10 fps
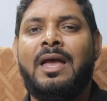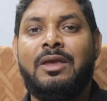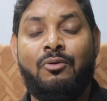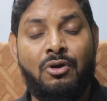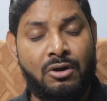
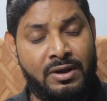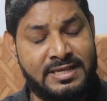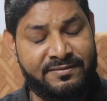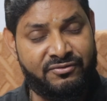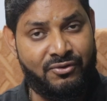You will always
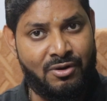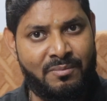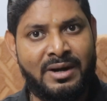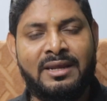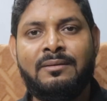have the flow
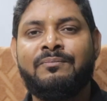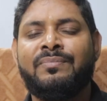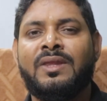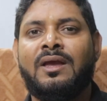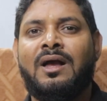of money,
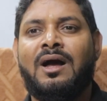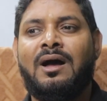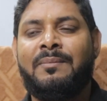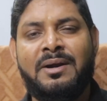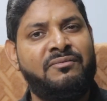
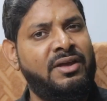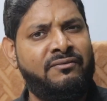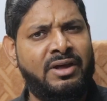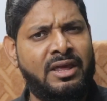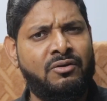but be
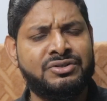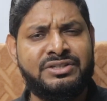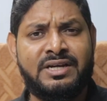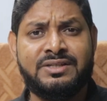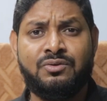very
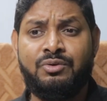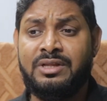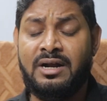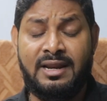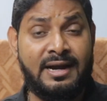cautious with
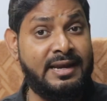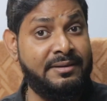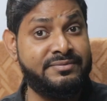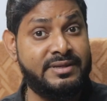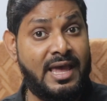the
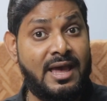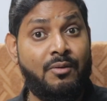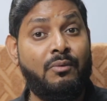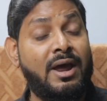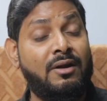relatives
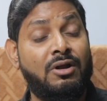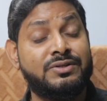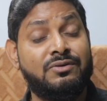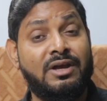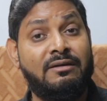when
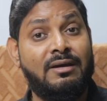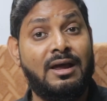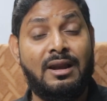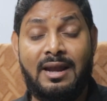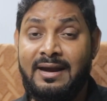also
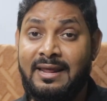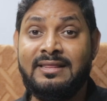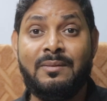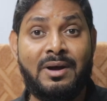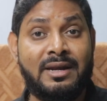
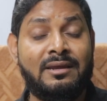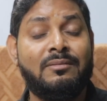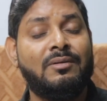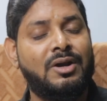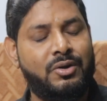lending the money
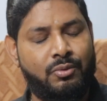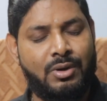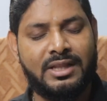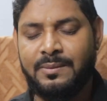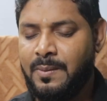
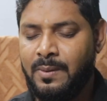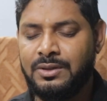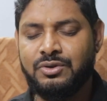to other people.